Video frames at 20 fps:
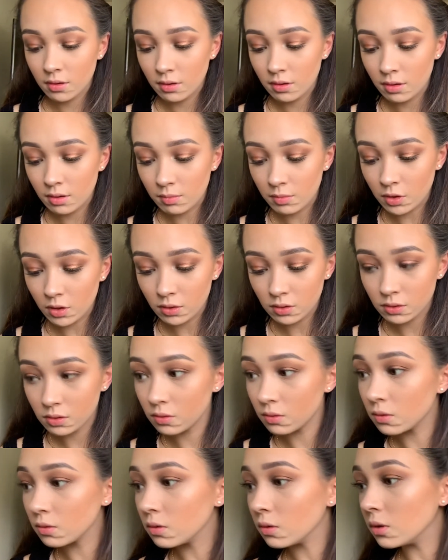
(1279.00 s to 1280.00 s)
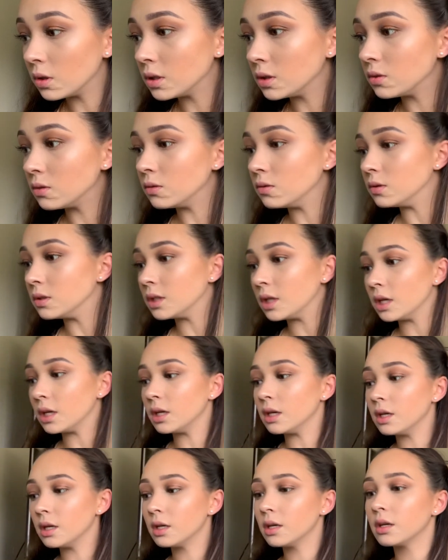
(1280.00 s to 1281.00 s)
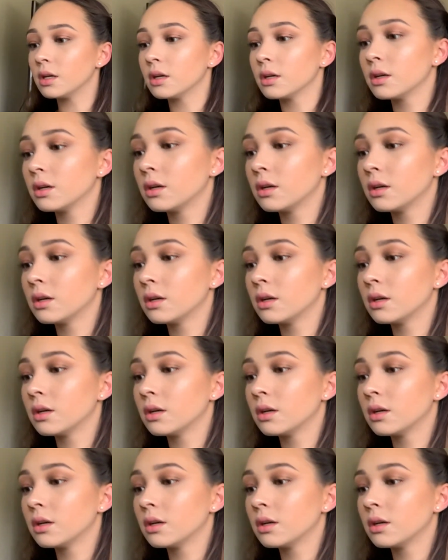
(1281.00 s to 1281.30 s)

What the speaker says: I'm also going to take